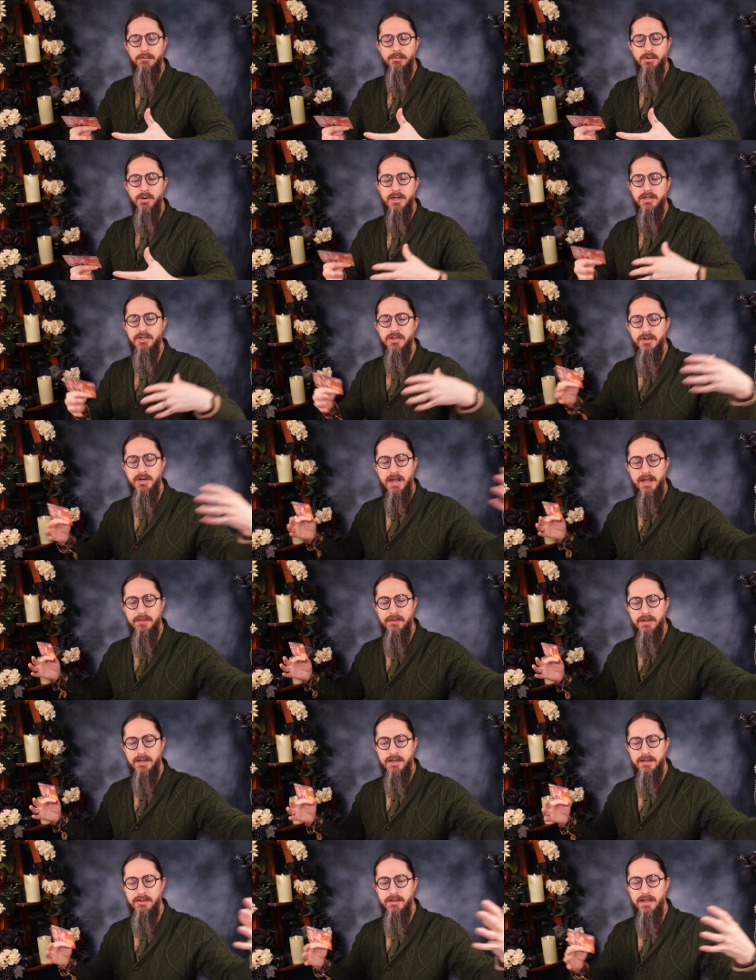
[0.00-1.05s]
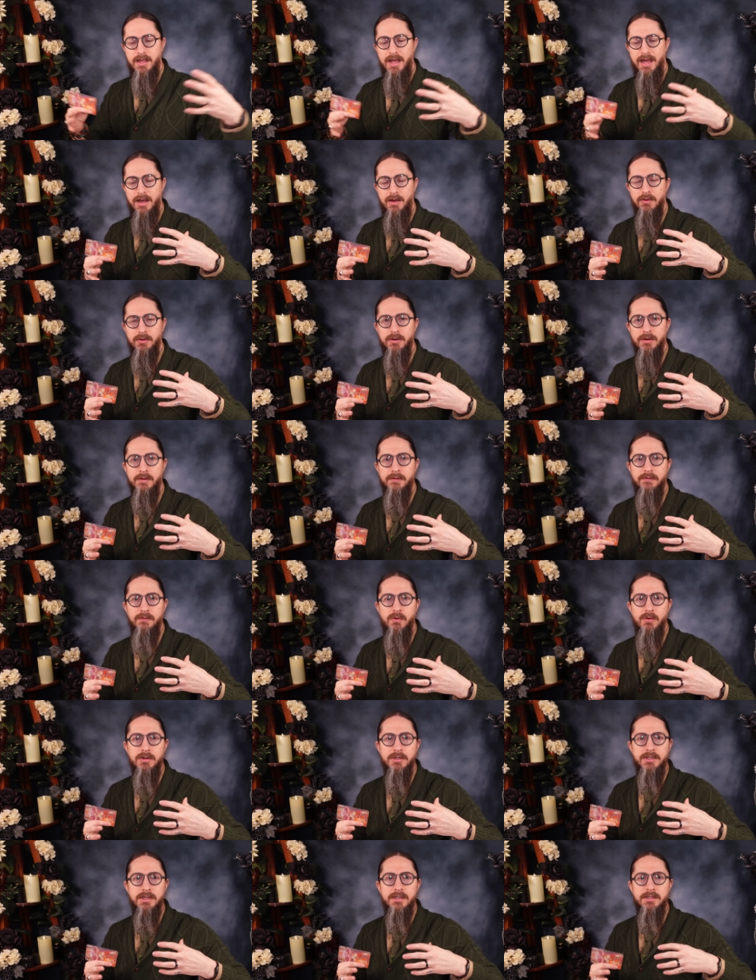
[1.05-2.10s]
pressure and the, the outer
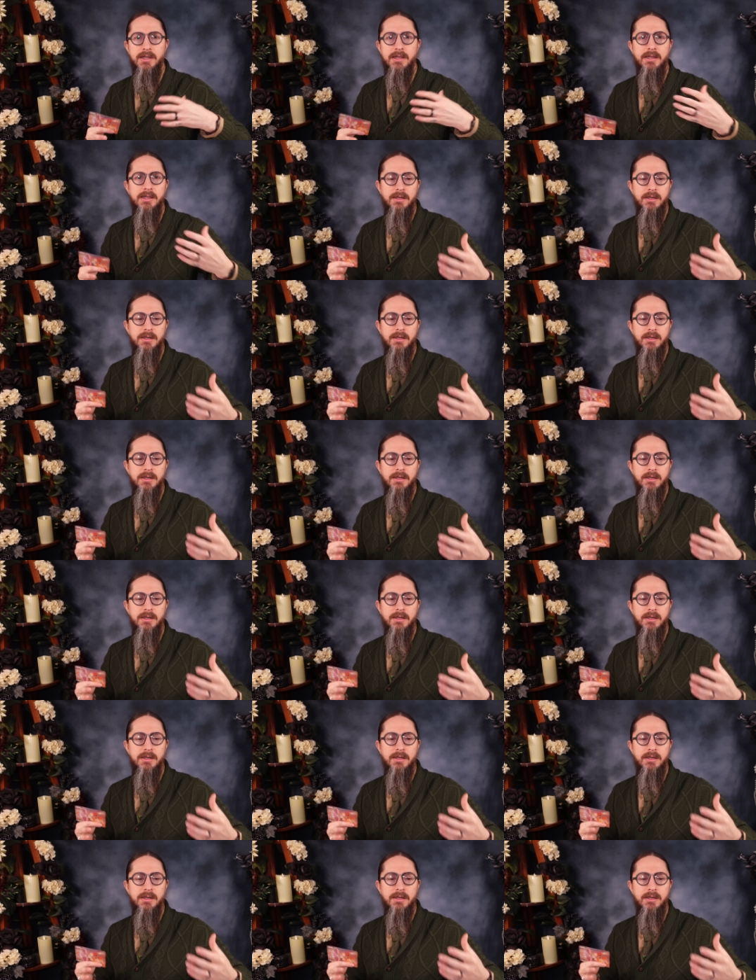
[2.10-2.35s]
forces that